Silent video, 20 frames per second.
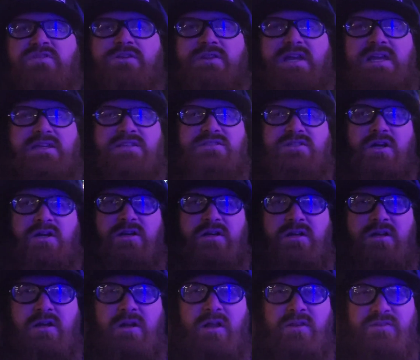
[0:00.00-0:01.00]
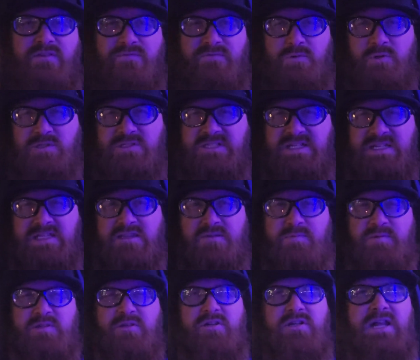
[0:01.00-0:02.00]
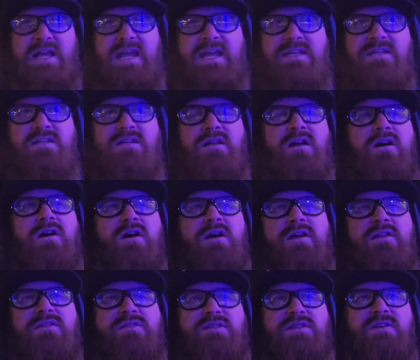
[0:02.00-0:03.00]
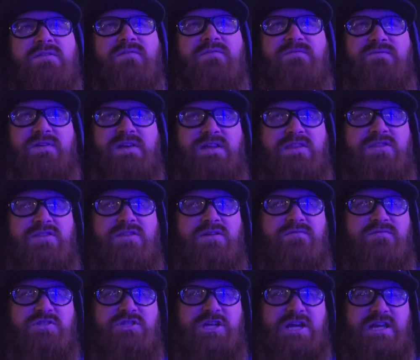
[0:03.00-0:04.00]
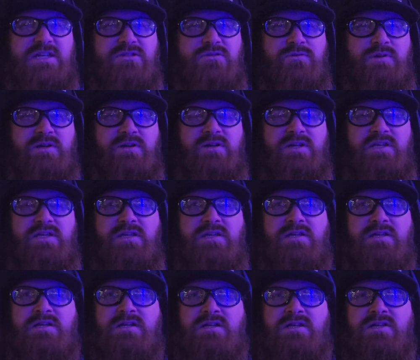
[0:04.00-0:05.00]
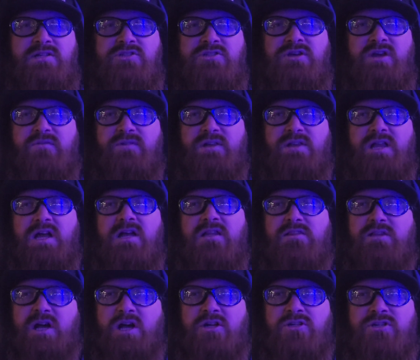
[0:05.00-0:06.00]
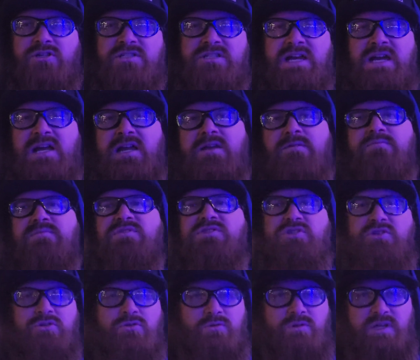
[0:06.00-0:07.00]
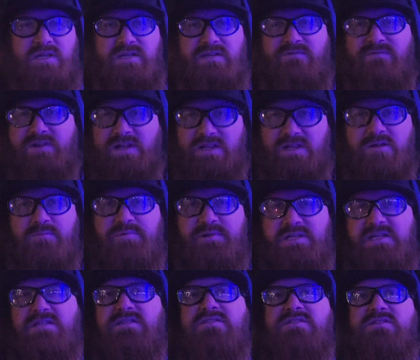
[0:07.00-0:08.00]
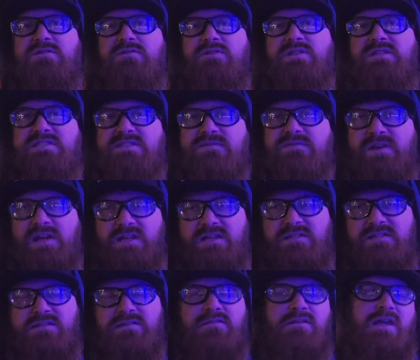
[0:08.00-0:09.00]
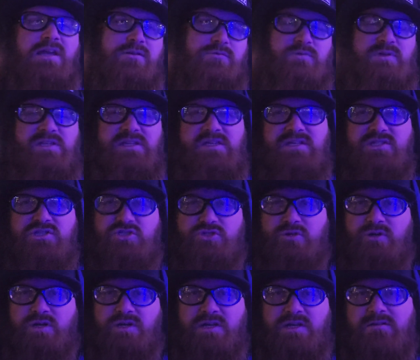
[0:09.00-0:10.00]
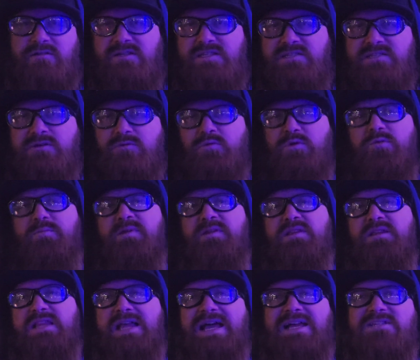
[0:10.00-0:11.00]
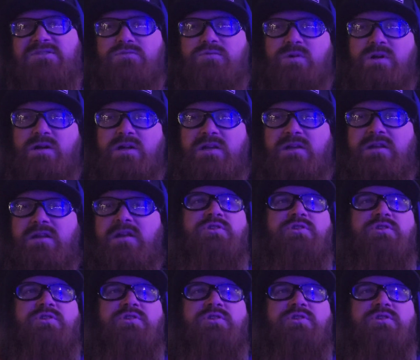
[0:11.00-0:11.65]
So they started it on the 14th, but they're going to end it on the 5th of January. So you have a lot longer time to envelop into this event and like really enjoy it, because it will be the last one.